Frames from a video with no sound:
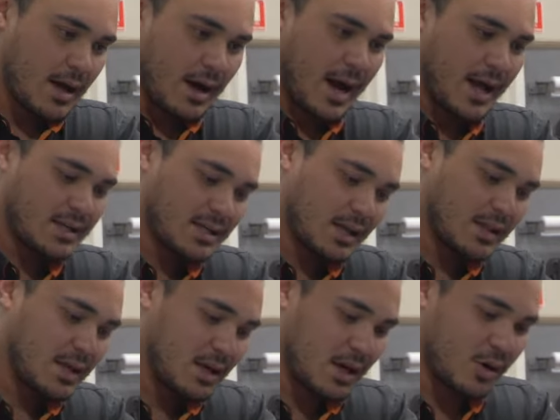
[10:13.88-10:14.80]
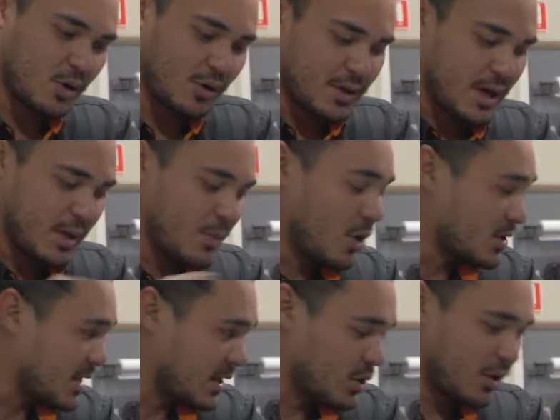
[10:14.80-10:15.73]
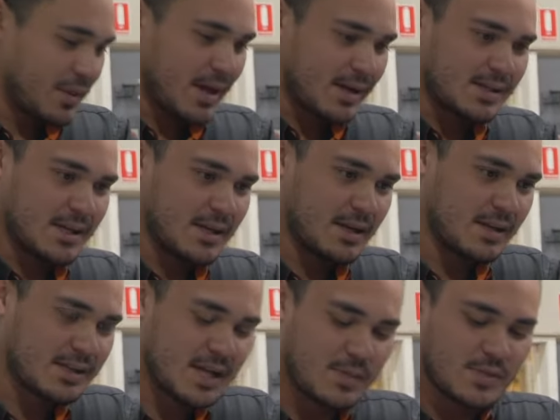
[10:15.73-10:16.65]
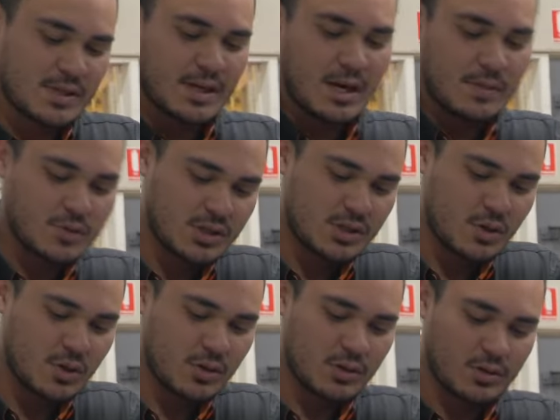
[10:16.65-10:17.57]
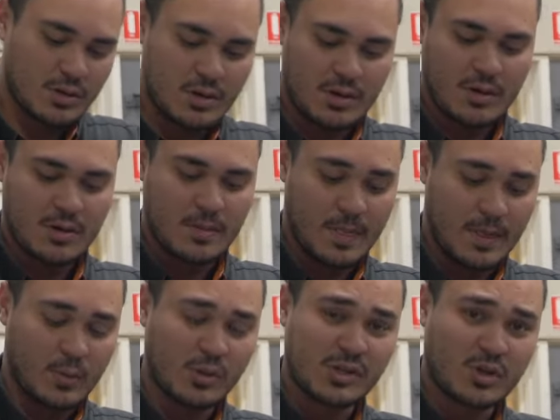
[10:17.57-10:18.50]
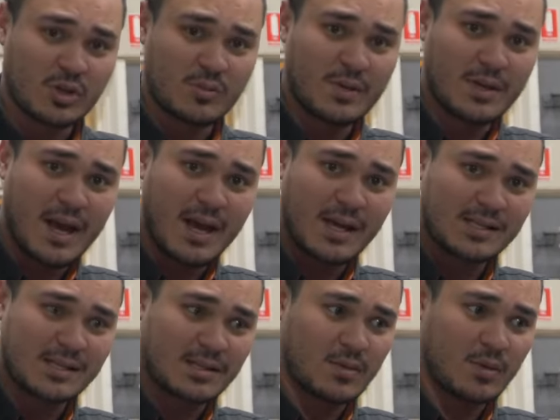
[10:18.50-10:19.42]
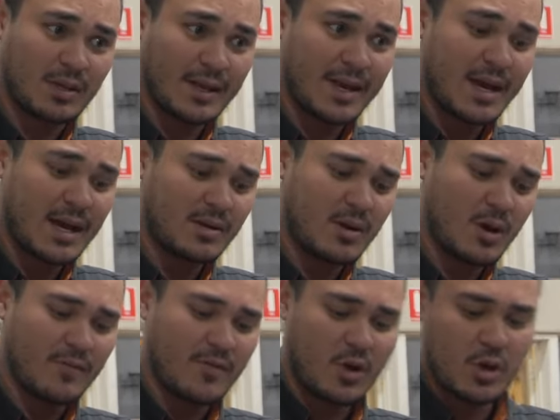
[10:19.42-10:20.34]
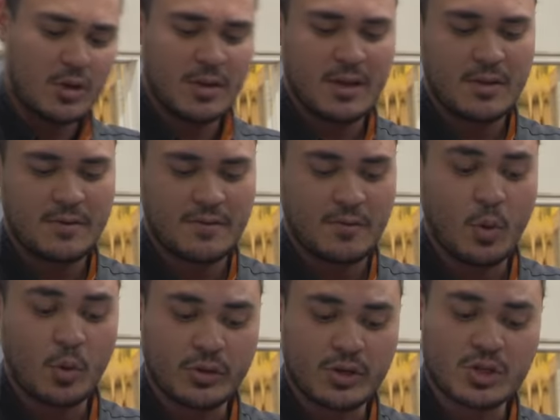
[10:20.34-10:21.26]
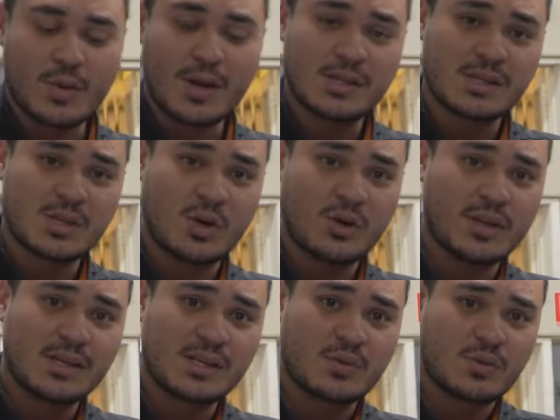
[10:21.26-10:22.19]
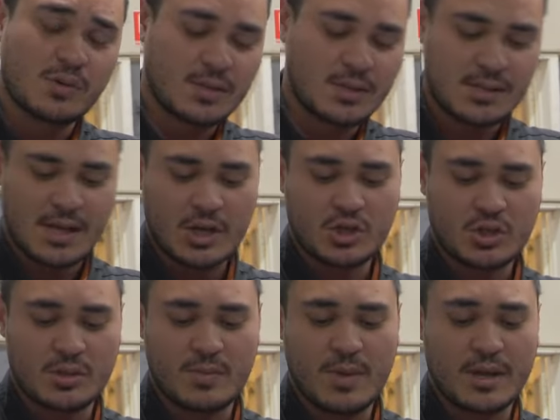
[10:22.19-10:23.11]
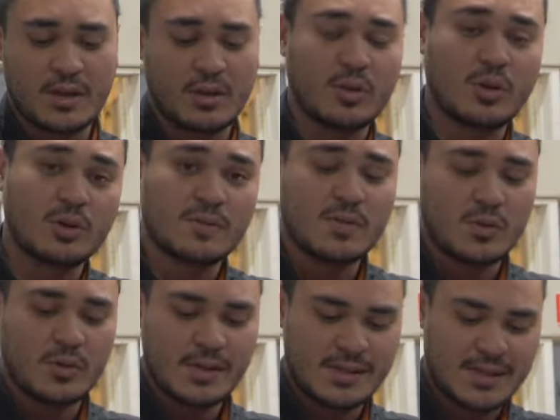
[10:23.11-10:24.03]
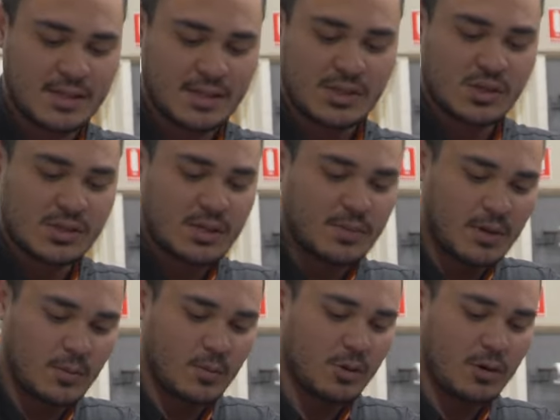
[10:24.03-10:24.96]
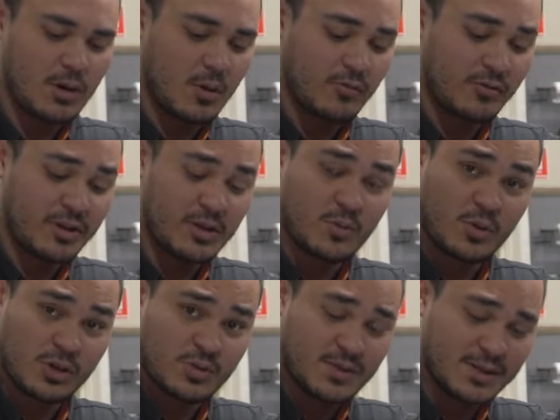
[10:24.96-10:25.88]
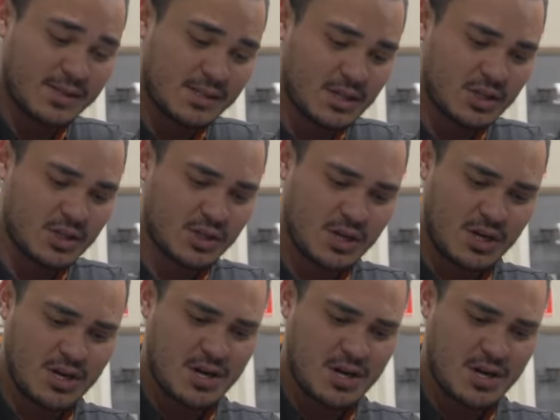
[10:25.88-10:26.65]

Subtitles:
I got the airbox and got that the same setup, just so it wasn't going to be as loud. I've heard that the 4-inch ones on these cruisers actually make a lot of noise, and it's not something that I really want to be listening to,